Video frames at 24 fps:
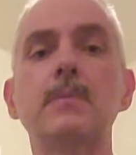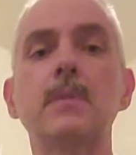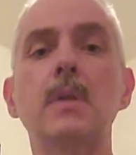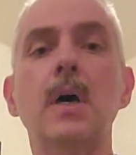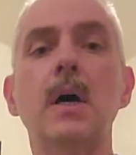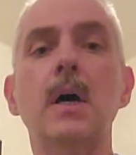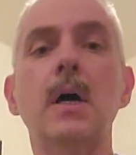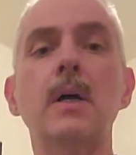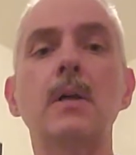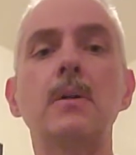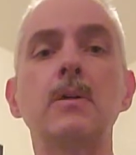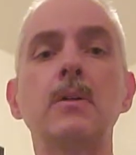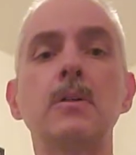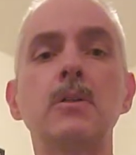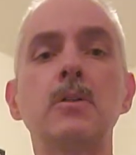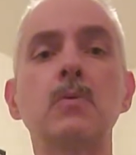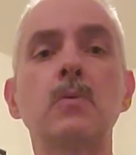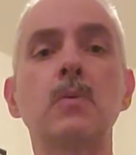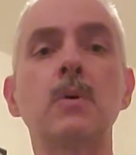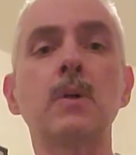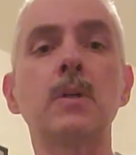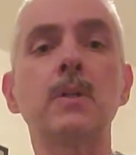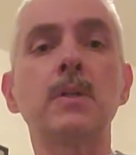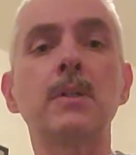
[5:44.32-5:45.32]
I just
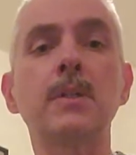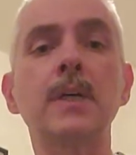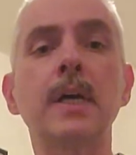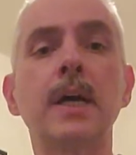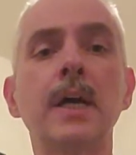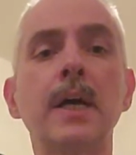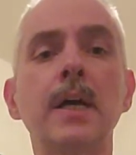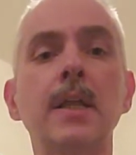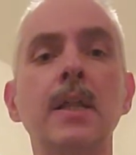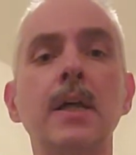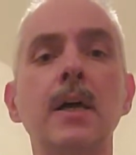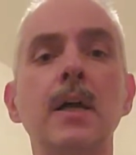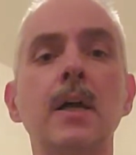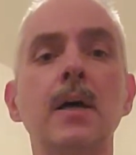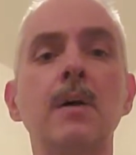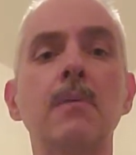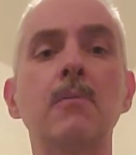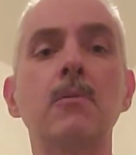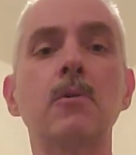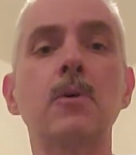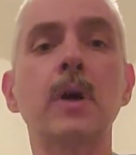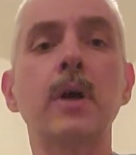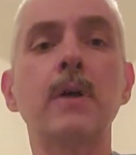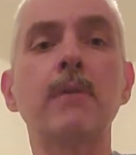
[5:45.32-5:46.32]
want to say that I'm
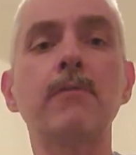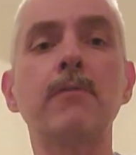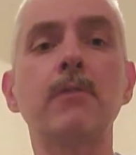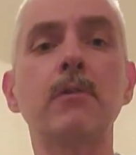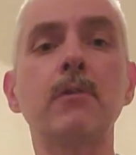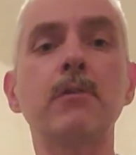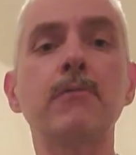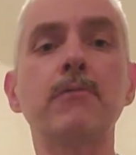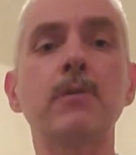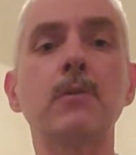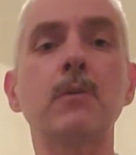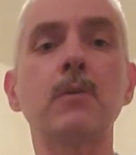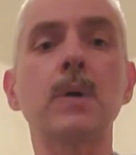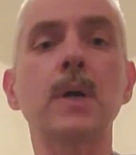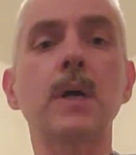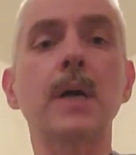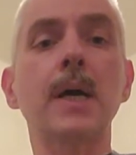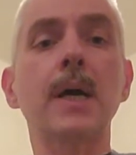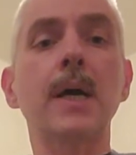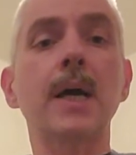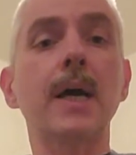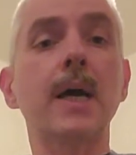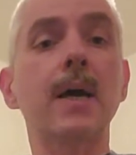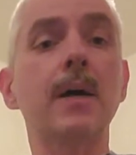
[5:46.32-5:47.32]
grateful for what I
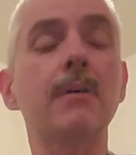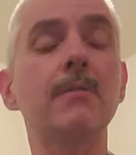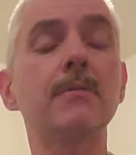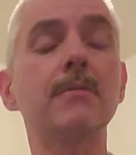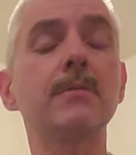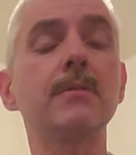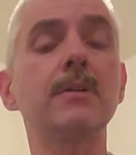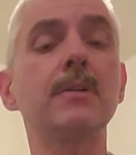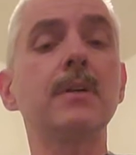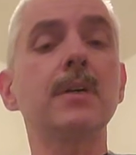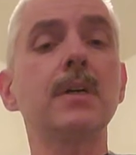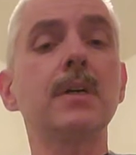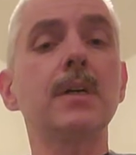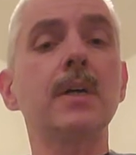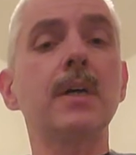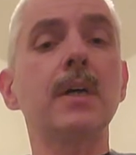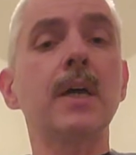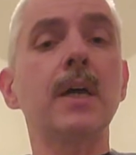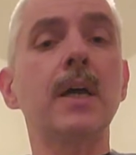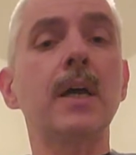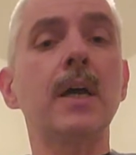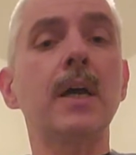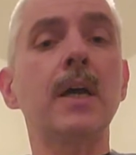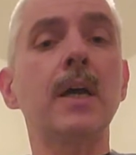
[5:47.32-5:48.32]
have,
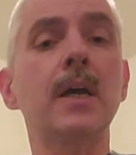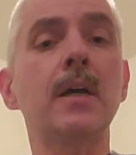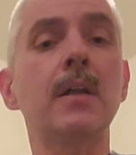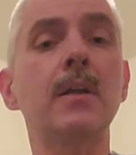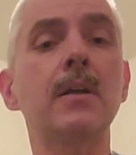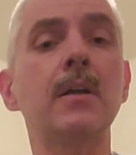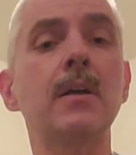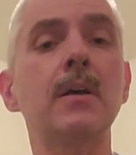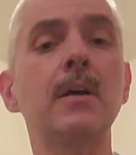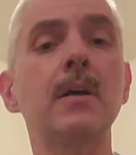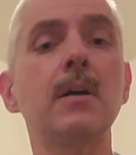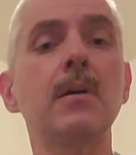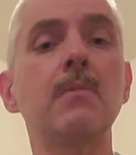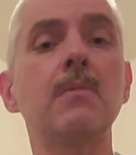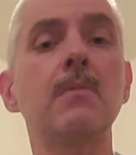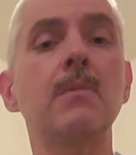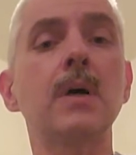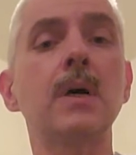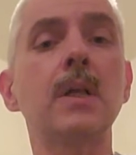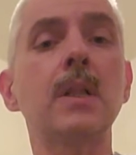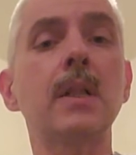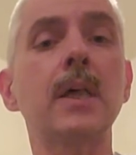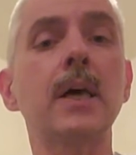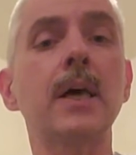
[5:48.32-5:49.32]
and
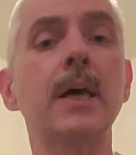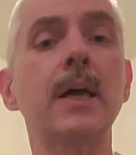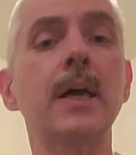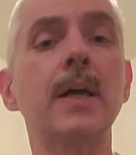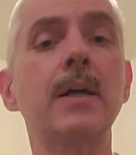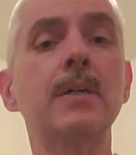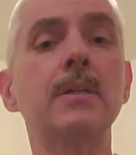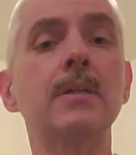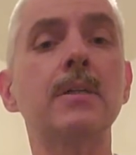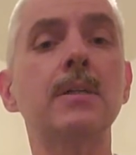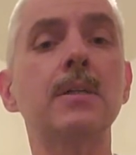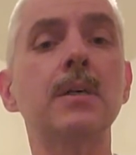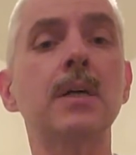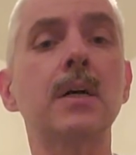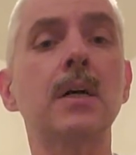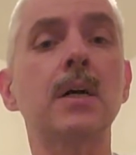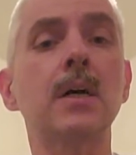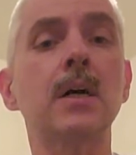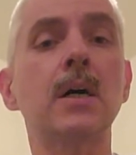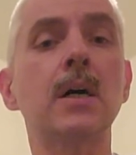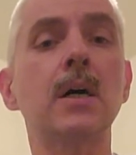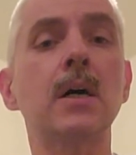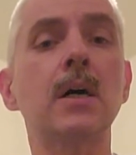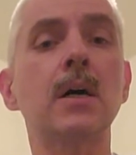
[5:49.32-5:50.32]
my legs
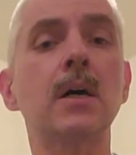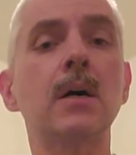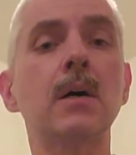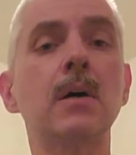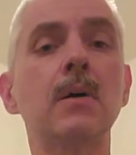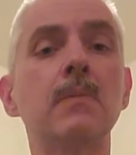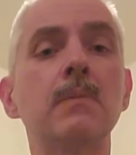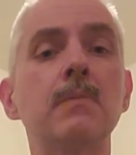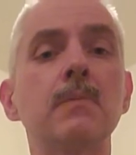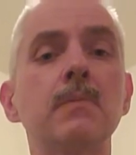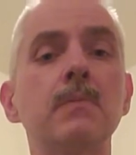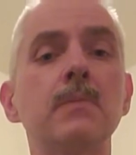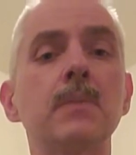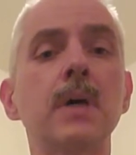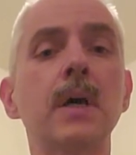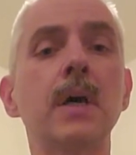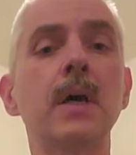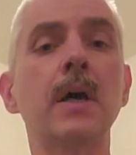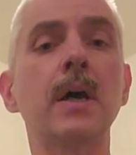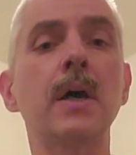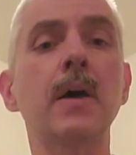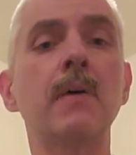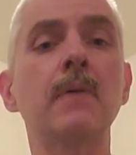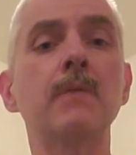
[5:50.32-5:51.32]

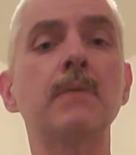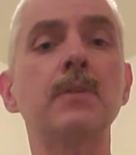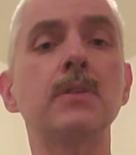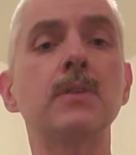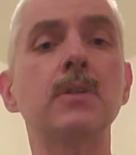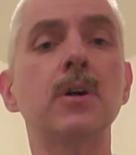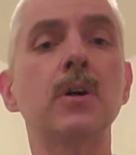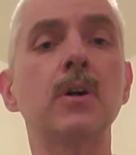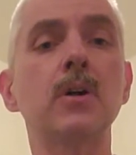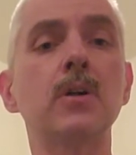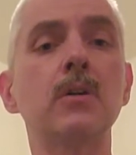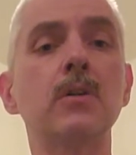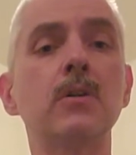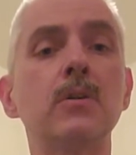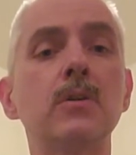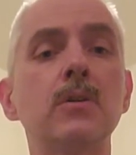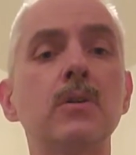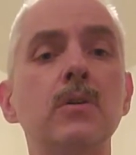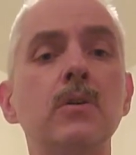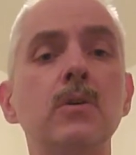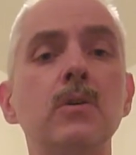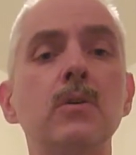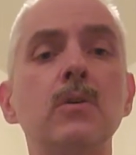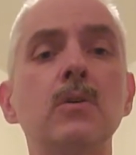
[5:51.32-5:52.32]
have started
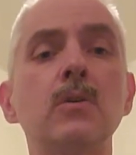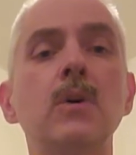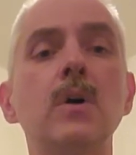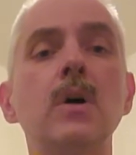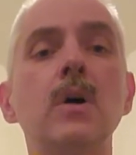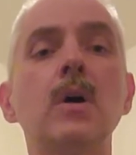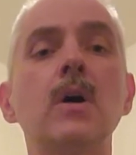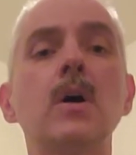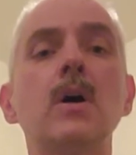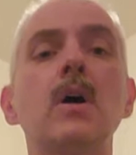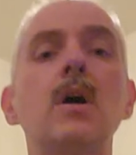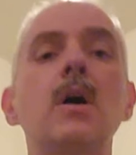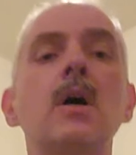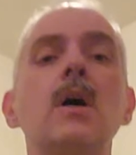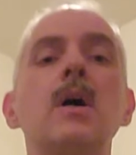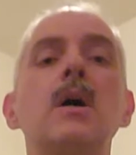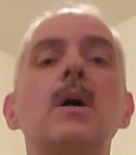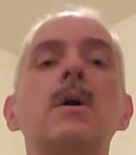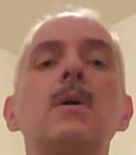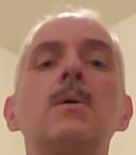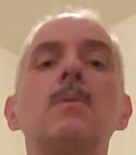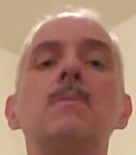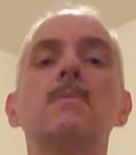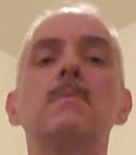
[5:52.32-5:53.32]
to
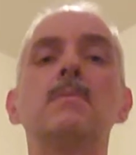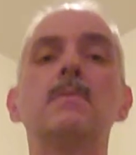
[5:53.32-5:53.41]
um,